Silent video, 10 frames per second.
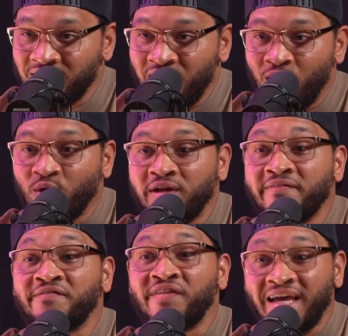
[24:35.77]
I'm gonna
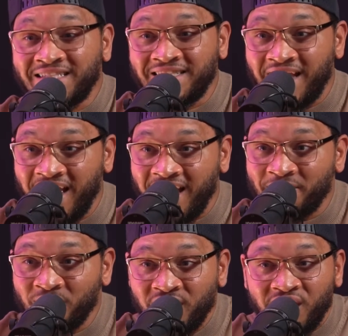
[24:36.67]
invest that
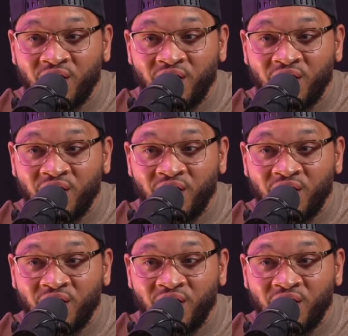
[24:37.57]
in